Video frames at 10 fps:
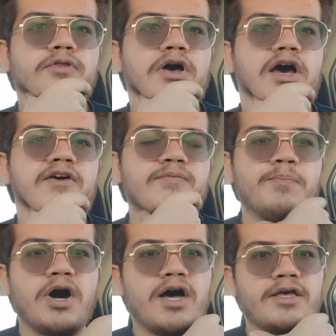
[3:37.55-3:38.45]
that I
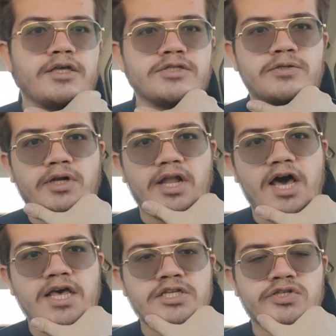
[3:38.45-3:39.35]
have bought into the
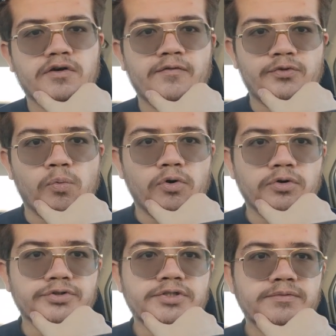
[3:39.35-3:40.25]
lies of the
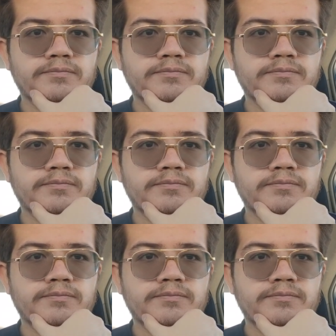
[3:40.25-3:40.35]
world.